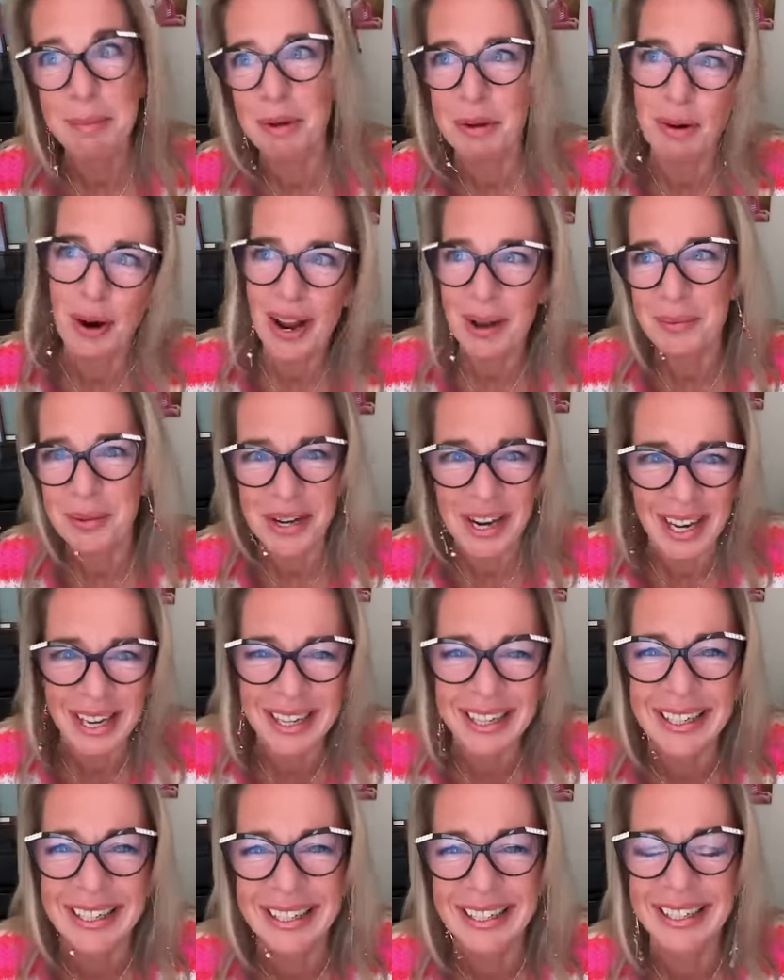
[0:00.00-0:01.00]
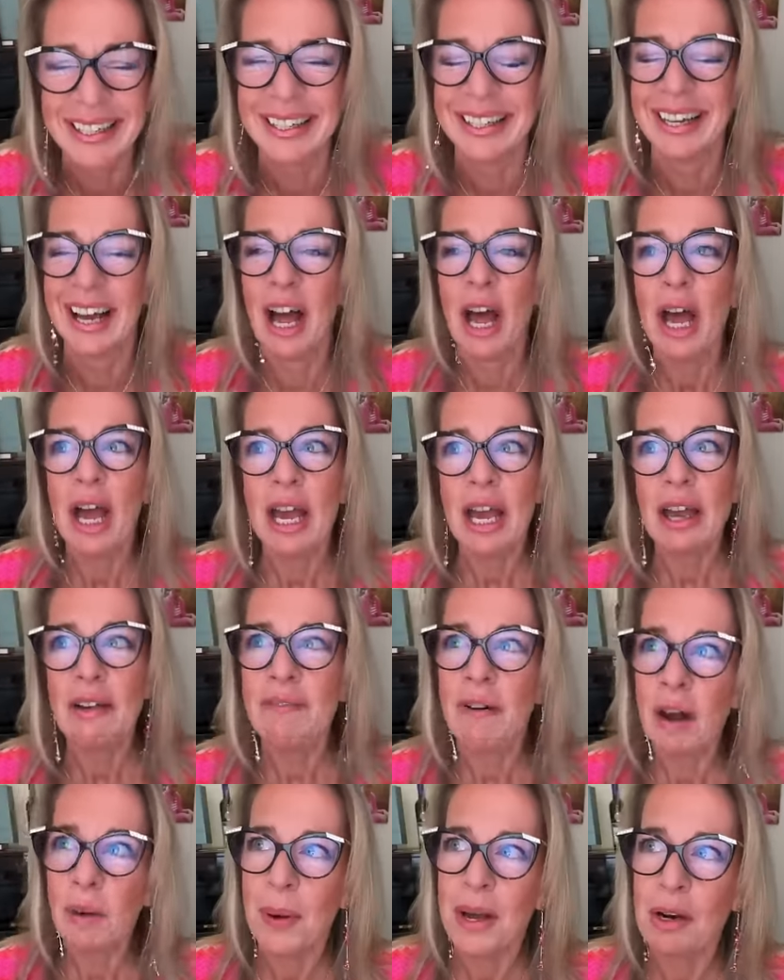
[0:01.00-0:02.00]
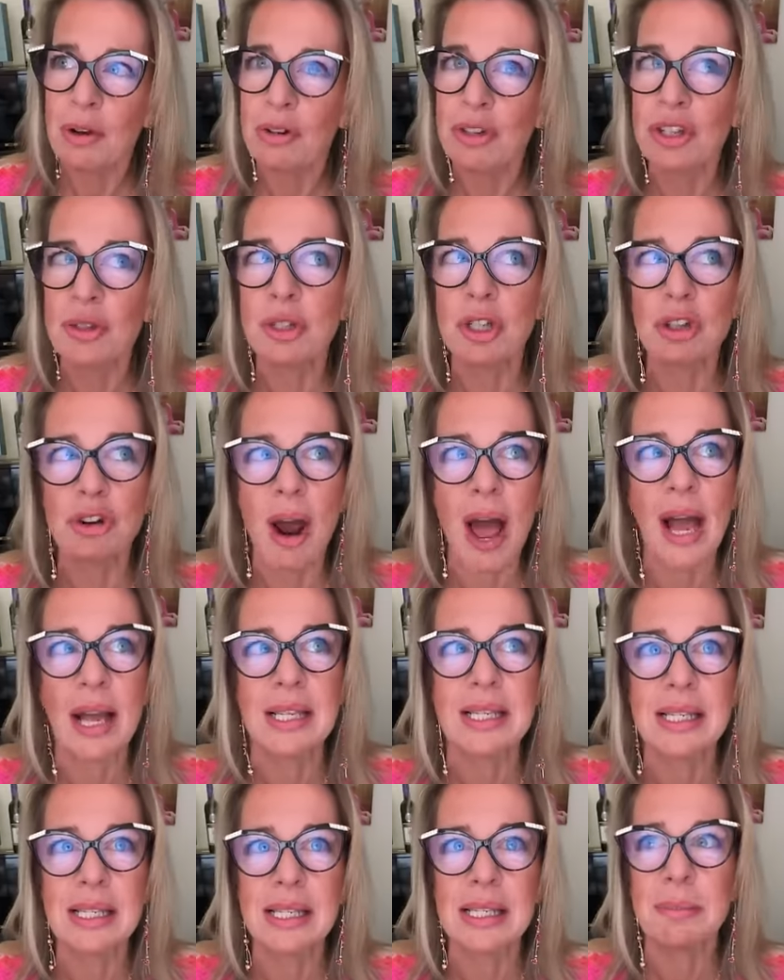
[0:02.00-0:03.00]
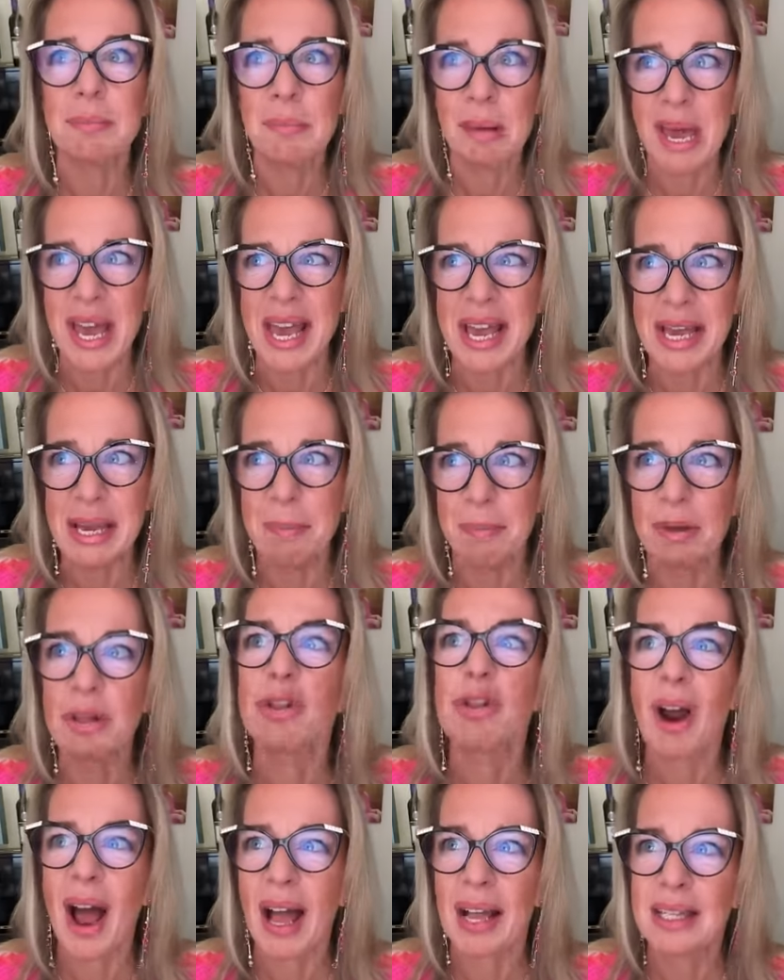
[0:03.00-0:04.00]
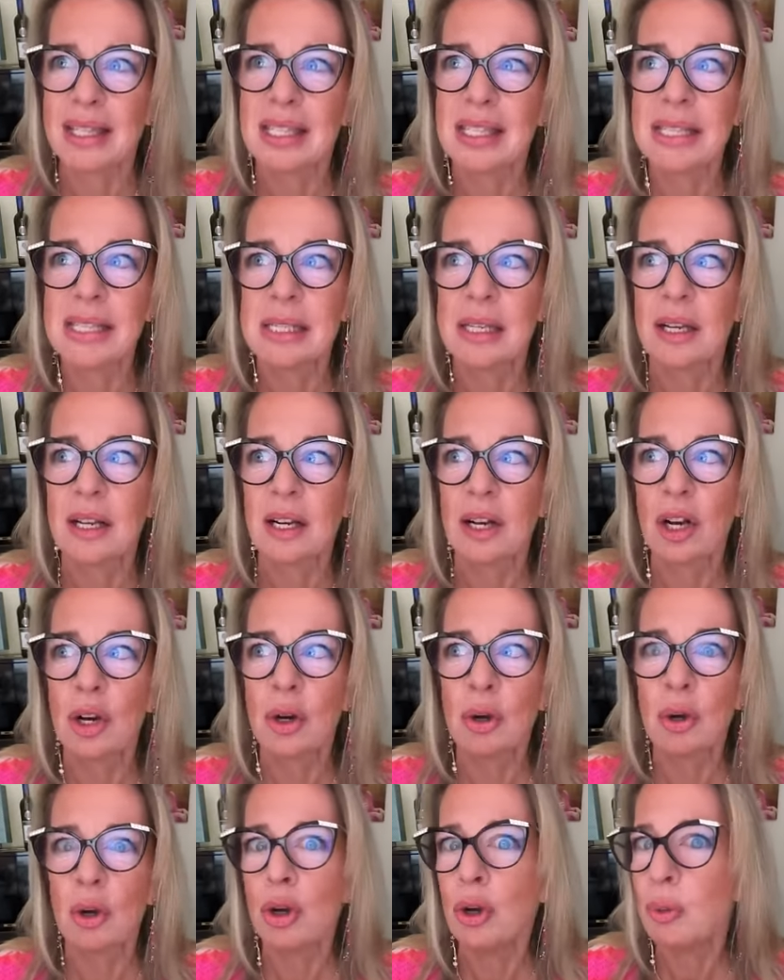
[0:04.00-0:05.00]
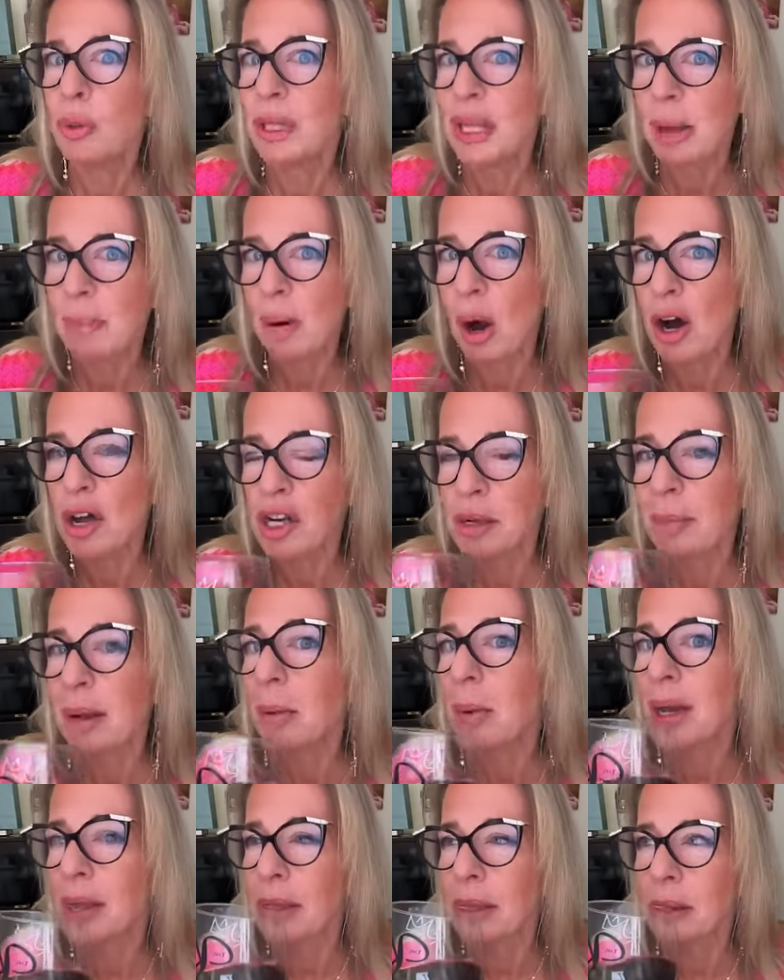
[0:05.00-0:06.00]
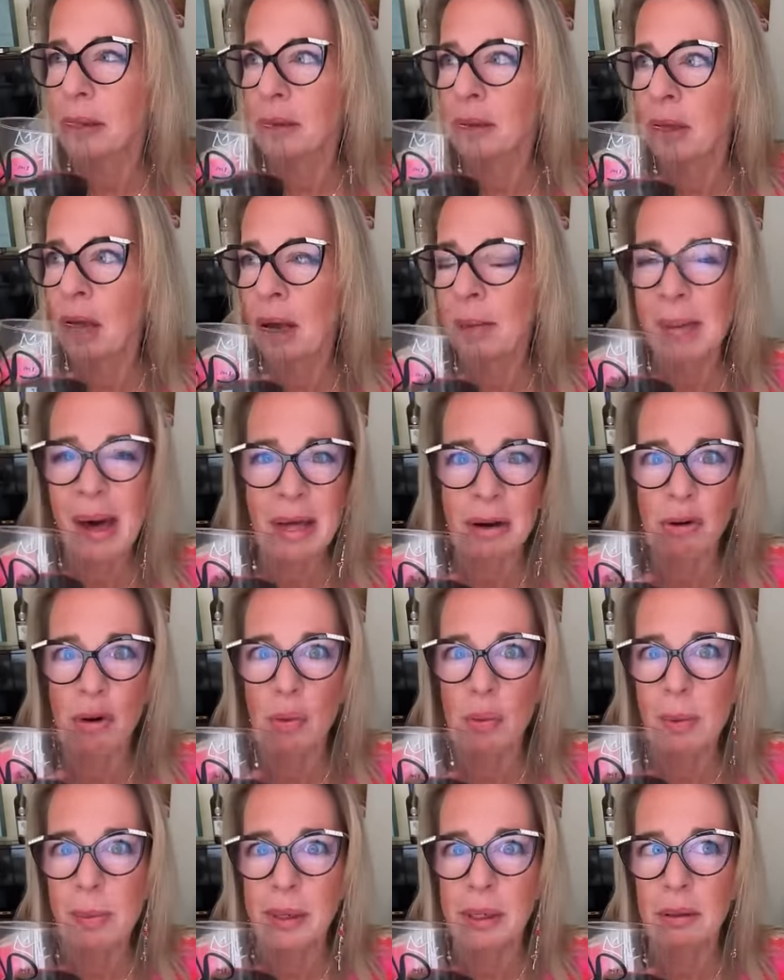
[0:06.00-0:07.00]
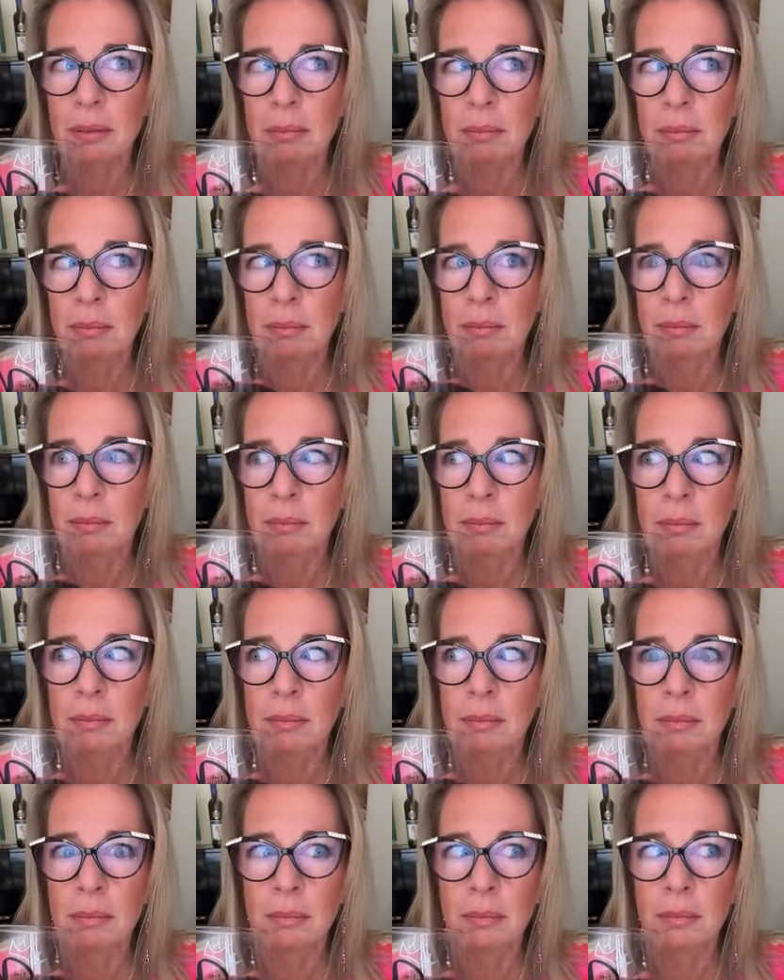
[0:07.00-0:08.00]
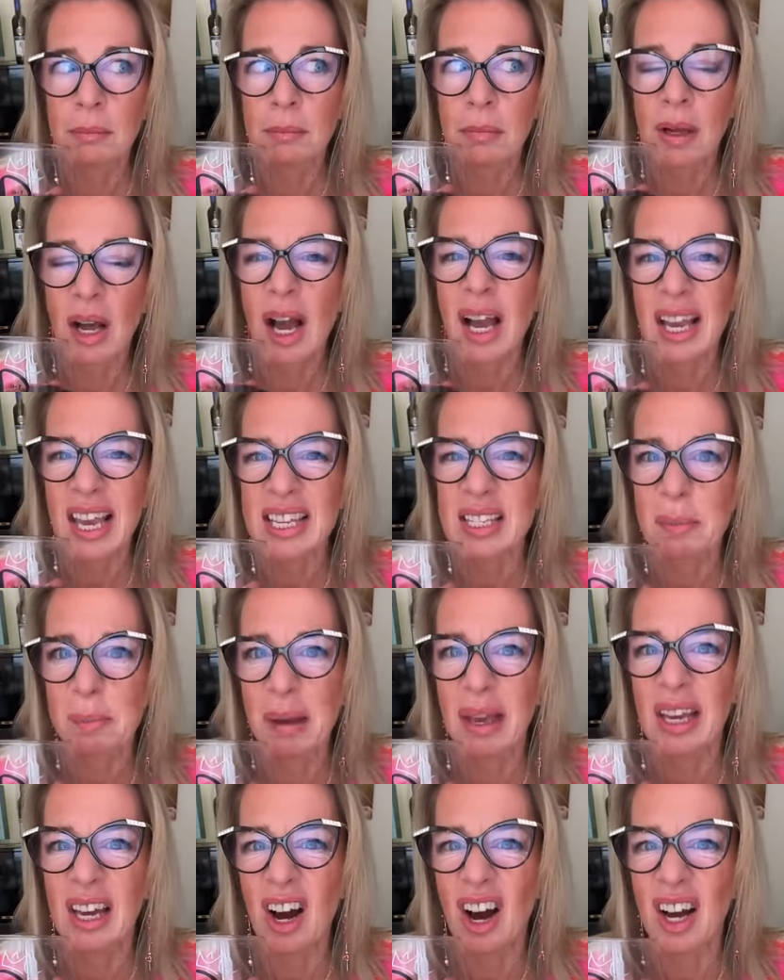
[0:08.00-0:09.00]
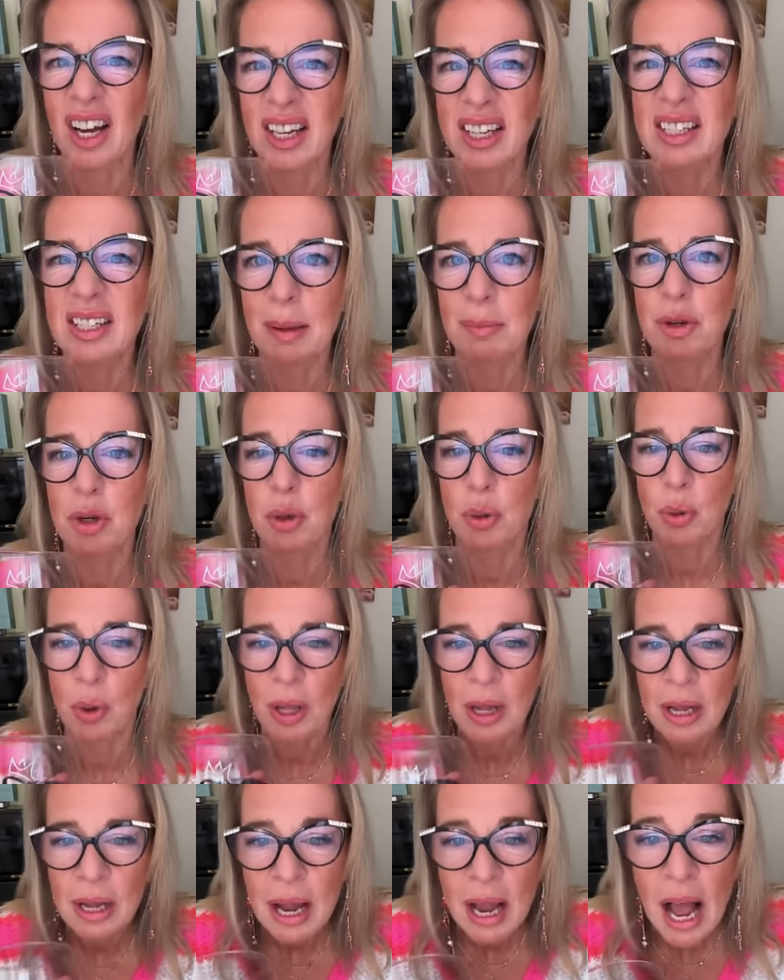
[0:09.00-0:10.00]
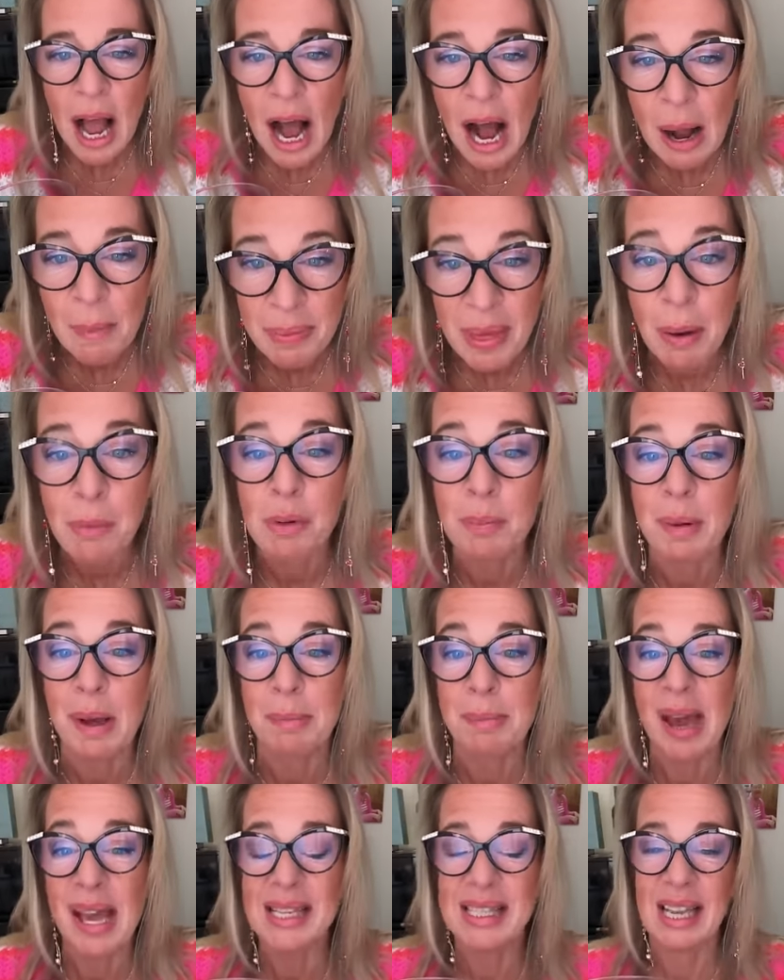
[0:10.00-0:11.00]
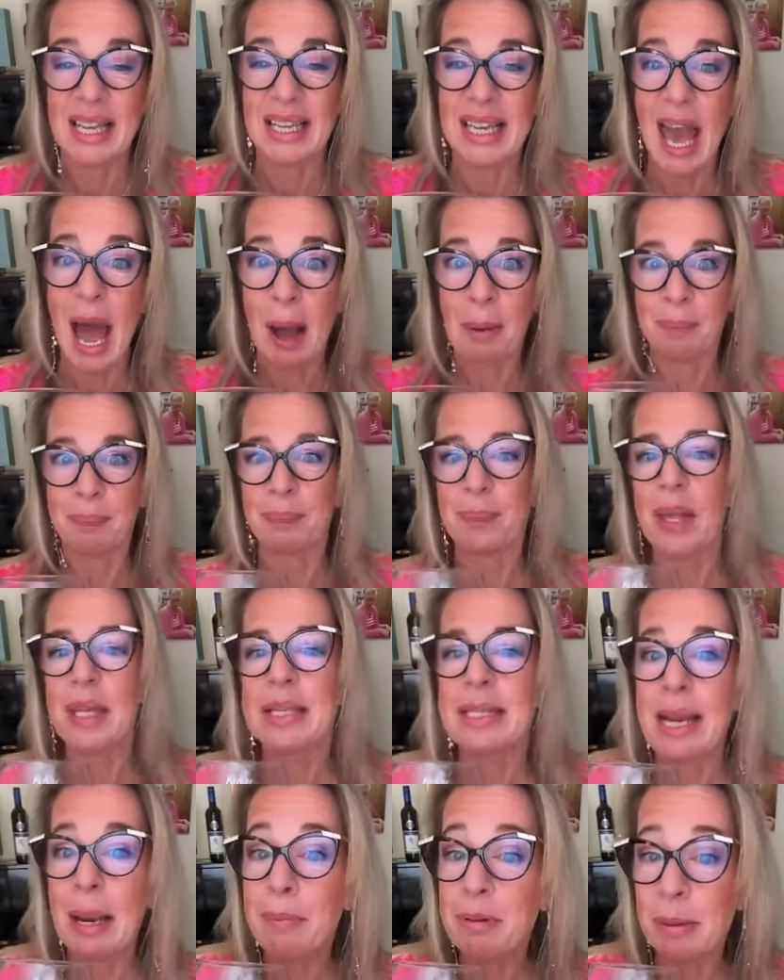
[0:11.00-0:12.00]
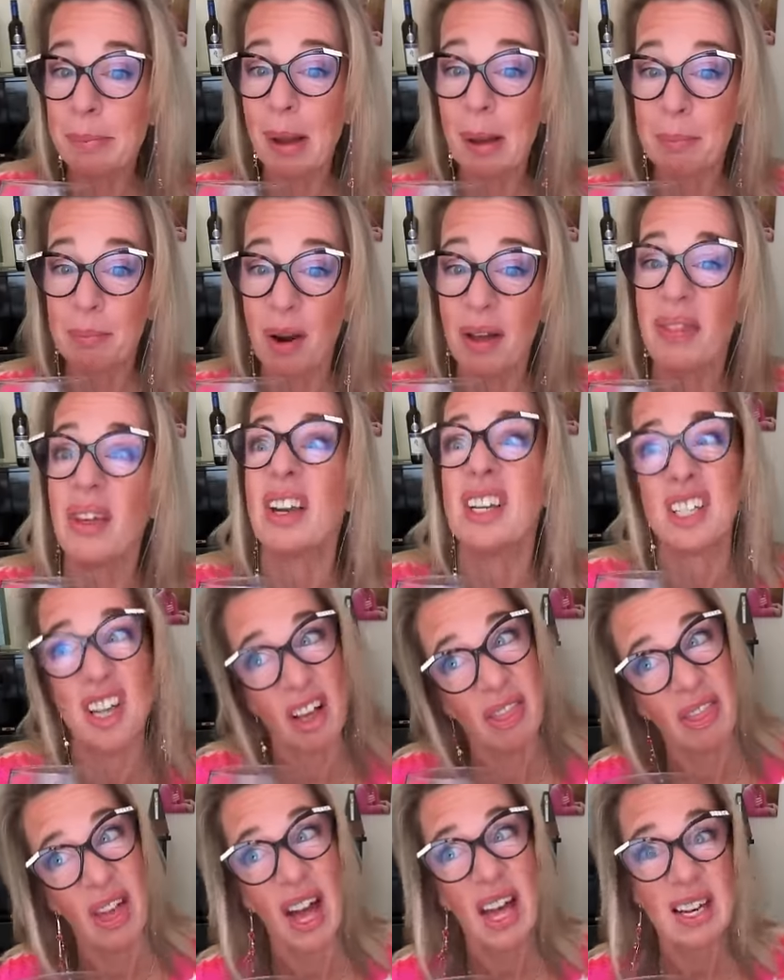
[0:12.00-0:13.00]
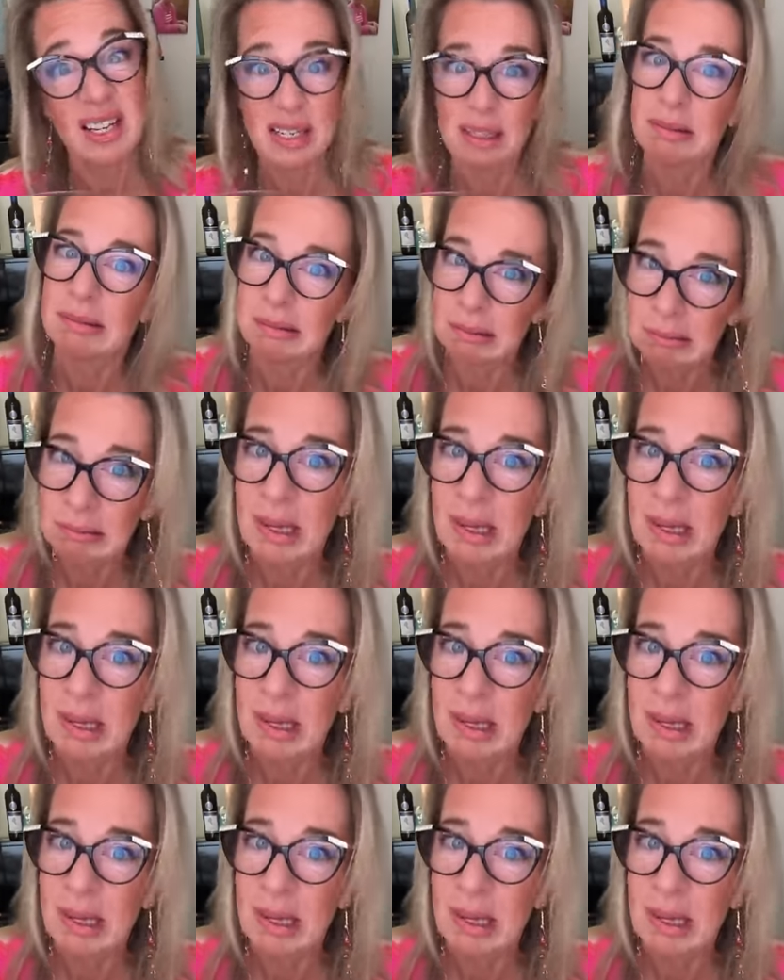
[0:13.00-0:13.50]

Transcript: Be all right, wouldn't it? If I went on as trans, me, but trans, who would they partner me with? A man or a woman? I guess a big guy, because I'm tall. And that would be amazing. Yeah. Celebrity Big Brother. Done that.